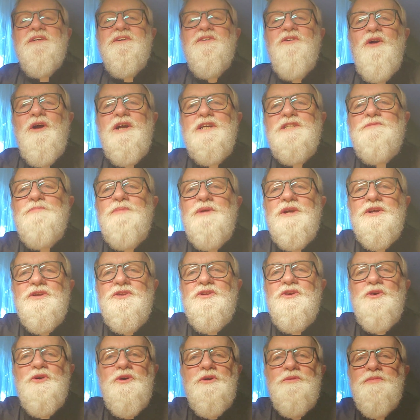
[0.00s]
Grace be
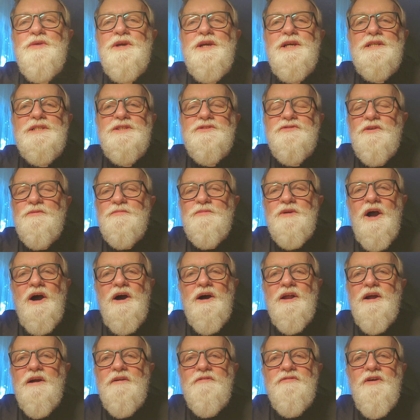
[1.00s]
unto you and peace from
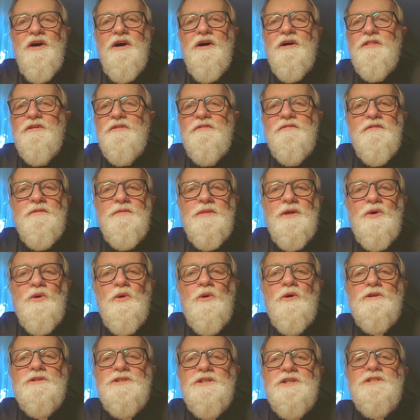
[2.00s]
God our Father and from the
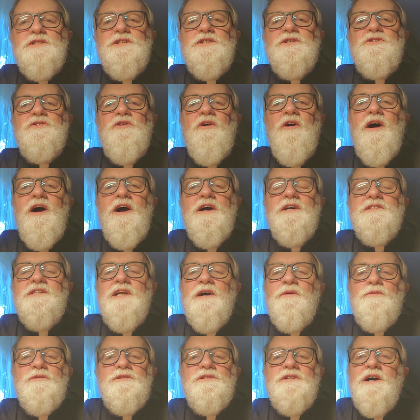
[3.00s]
Lord Jesus Christ.
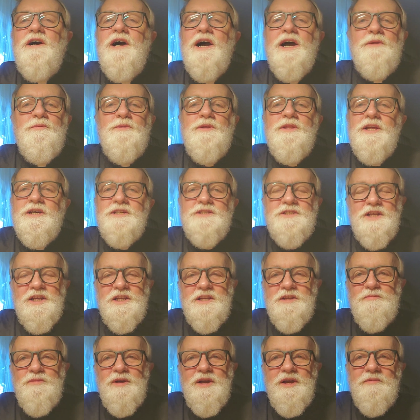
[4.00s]
I was glad when they
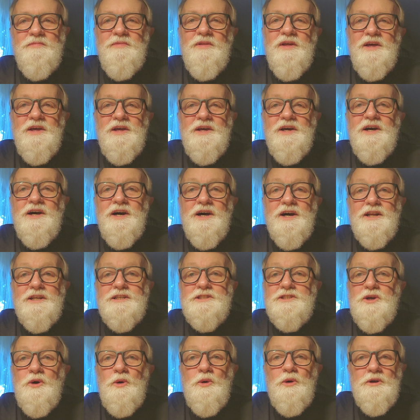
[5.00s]
said to me, Let
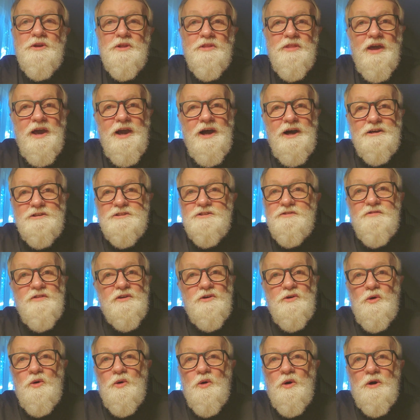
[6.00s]
us go into the house of
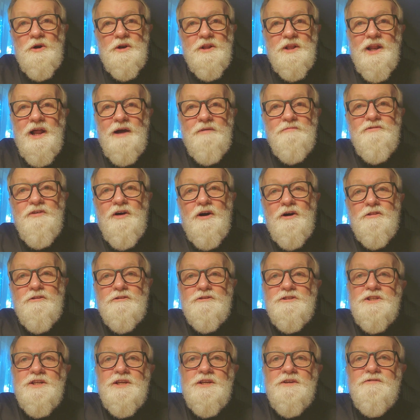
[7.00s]
the Lord. And I'm Father
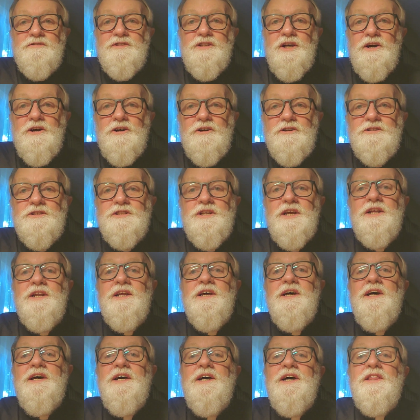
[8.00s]
Steve Sellers, and
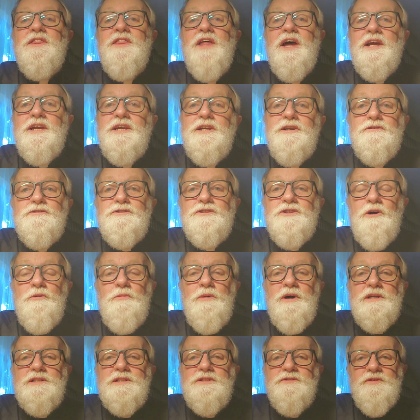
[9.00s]
thank you so
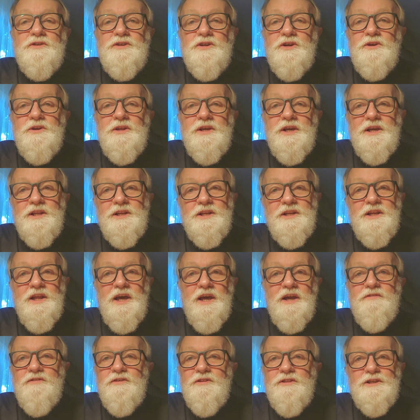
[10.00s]
much for tuning in
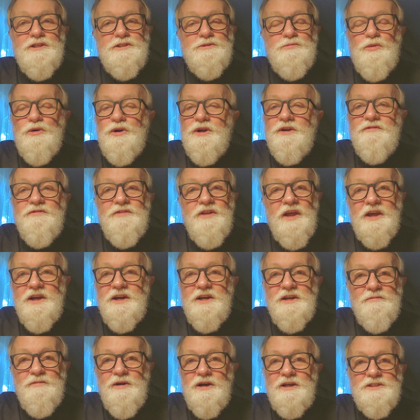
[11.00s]
today for this brief
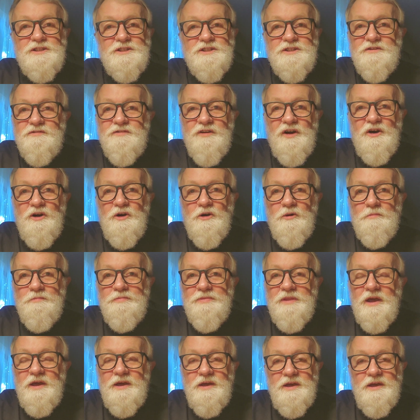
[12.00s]
daily message of hope.